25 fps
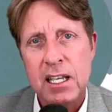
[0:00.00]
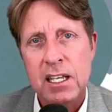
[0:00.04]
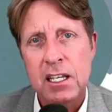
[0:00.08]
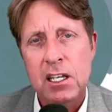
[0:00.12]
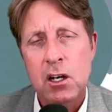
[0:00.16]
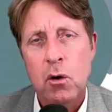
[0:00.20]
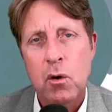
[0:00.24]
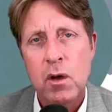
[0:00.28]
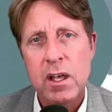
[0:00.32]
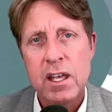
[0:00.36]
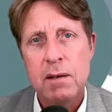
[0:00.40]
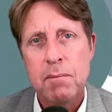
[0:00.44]

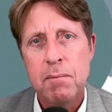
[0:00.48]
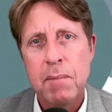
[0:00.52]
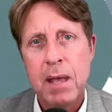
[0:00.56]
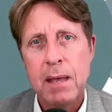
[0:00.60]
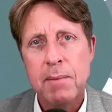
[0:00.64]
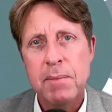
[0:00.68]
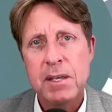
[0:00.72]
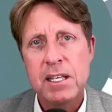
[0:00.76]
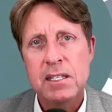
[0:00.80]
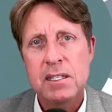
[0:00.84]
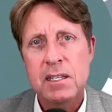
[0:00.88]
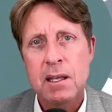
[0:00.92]
It may
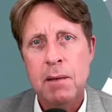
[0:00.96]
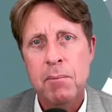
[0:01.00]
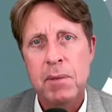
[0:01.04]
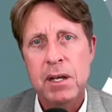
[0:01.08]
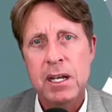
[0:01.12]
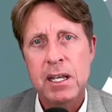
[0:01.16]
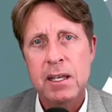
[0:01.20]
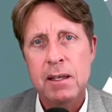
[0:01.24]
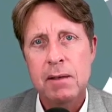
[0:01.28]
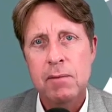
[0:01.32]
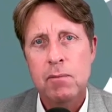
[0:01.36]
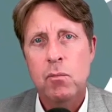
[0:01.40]
be
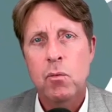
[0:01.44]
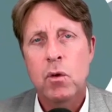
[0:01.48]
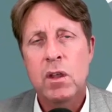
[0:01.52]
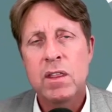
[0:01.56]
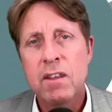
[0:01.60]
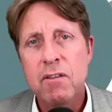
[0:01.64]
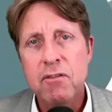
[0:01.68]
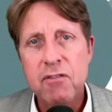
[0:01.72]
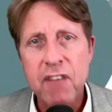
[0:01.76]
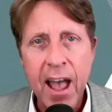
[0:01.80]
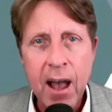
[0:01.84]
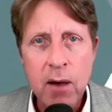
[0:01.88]
somebody in the
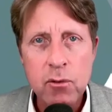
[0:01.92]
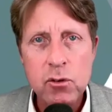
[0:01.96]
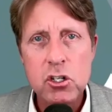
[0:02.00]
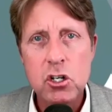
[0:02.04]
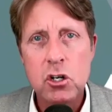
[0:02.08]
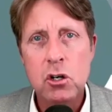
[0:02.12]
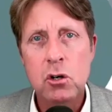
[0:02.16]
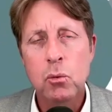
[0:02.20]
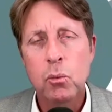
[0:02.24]
founder